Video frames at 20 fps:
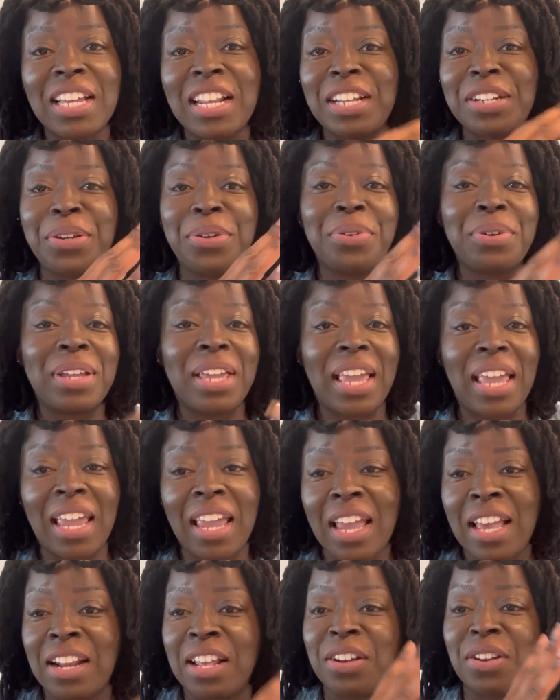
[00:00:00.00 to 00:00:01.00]
I don't
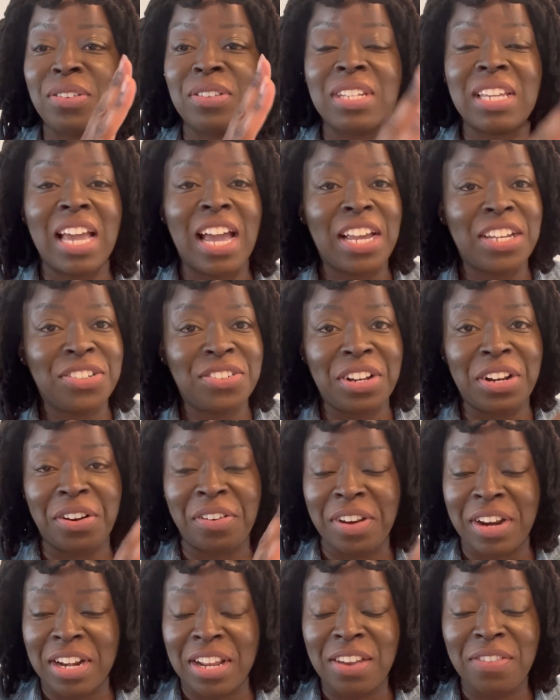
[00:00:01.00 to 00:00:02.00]
dehydrate or
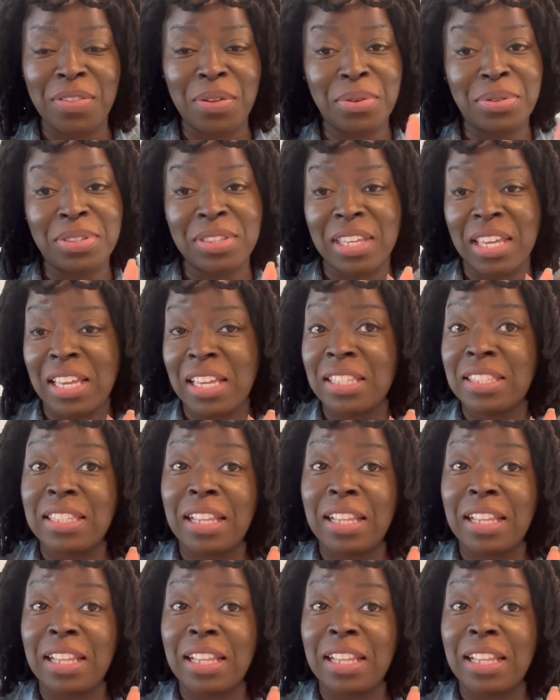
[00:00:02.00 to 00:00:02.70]
any of those things.